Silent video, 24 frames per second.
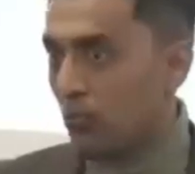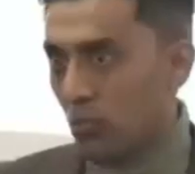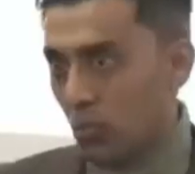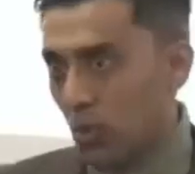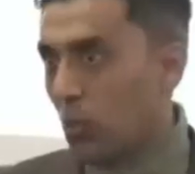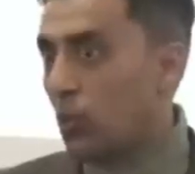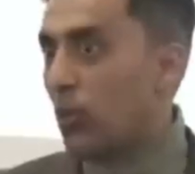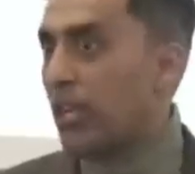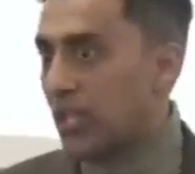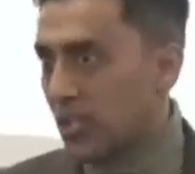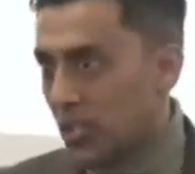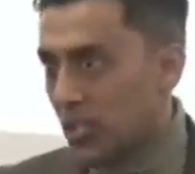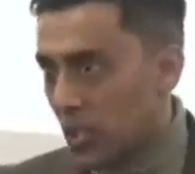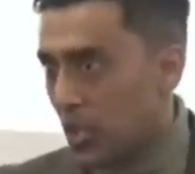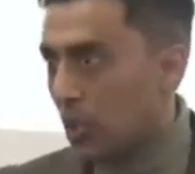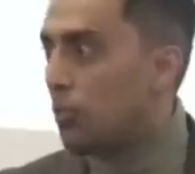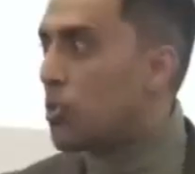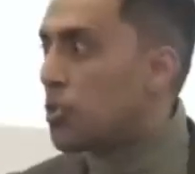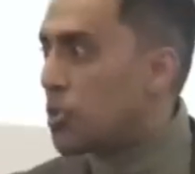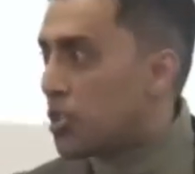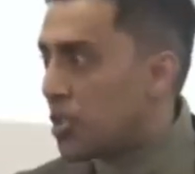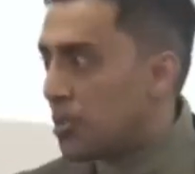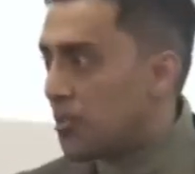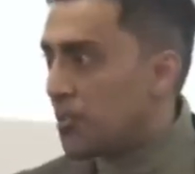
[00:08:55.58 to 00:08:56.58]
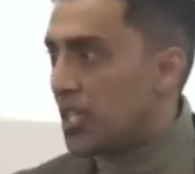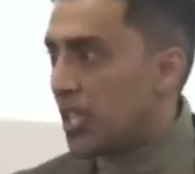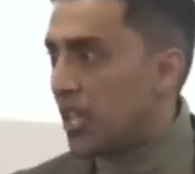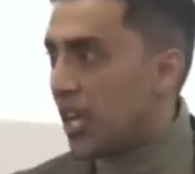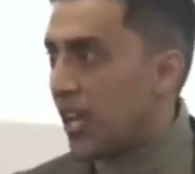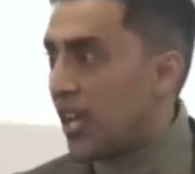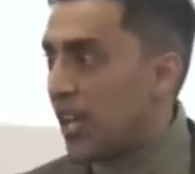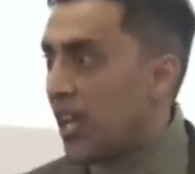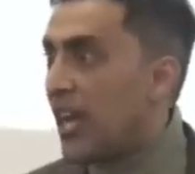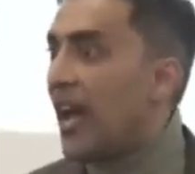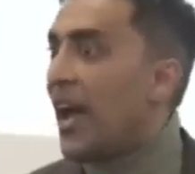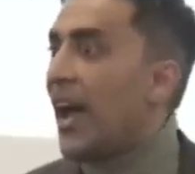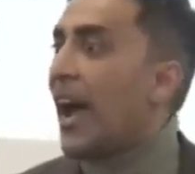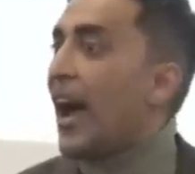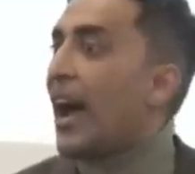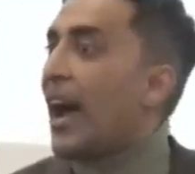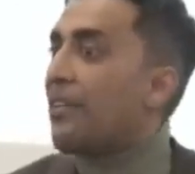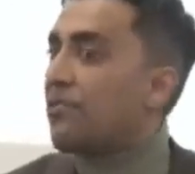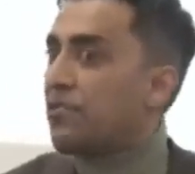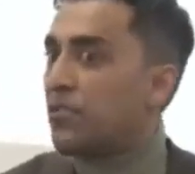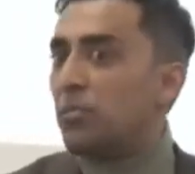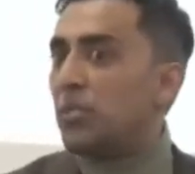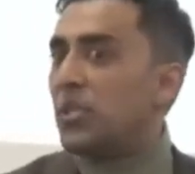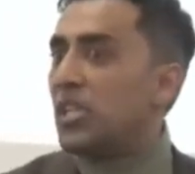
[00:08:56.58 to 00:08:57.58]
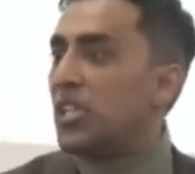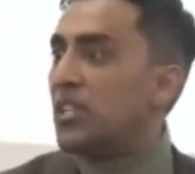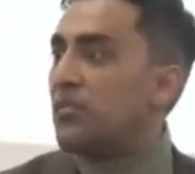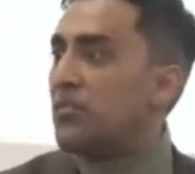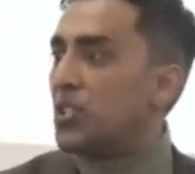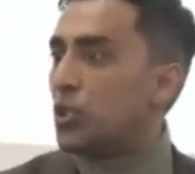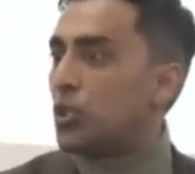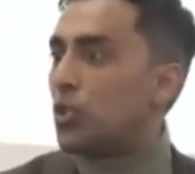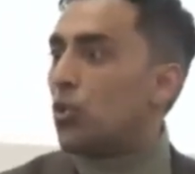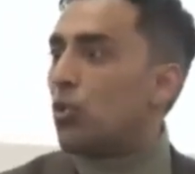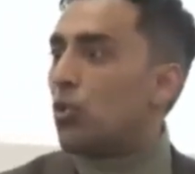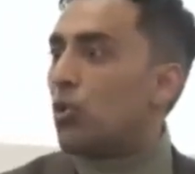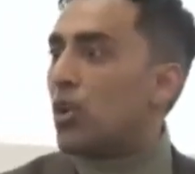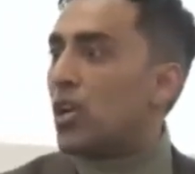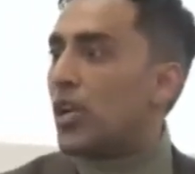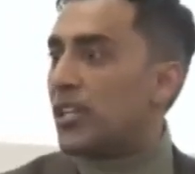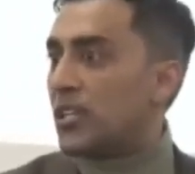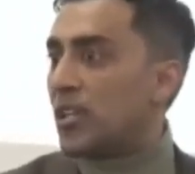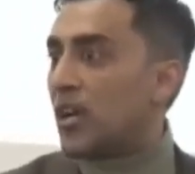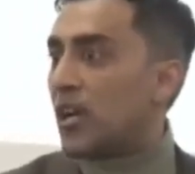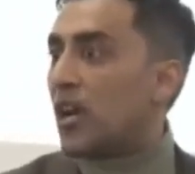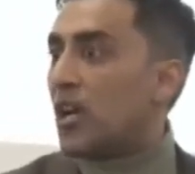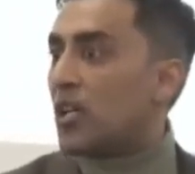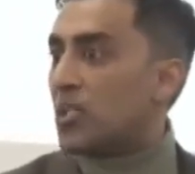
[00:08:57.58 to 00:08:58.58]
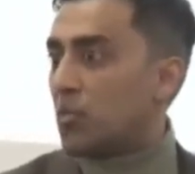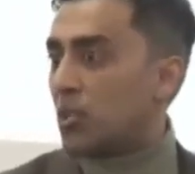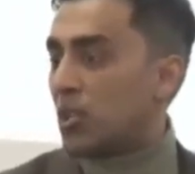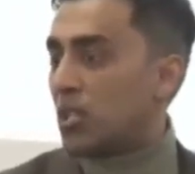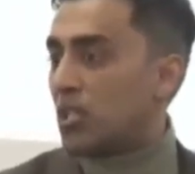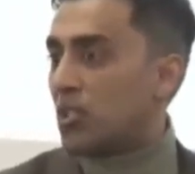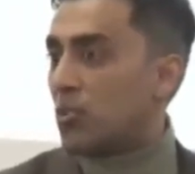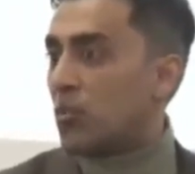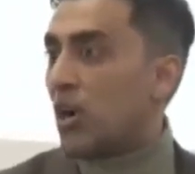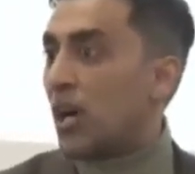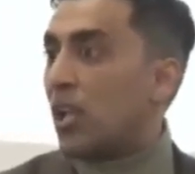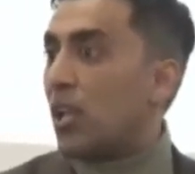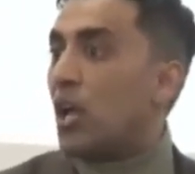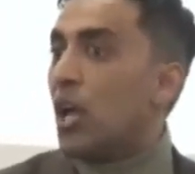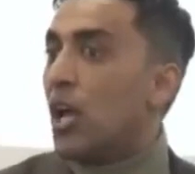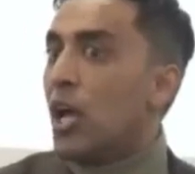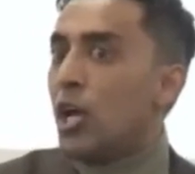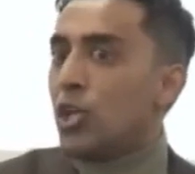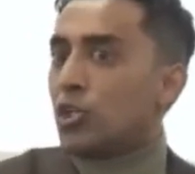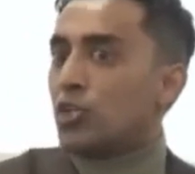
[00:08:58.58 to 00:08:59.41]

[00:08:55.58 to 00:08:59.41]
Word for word: what we consider Muslims today, have to believe in the Torah and the gospel as well.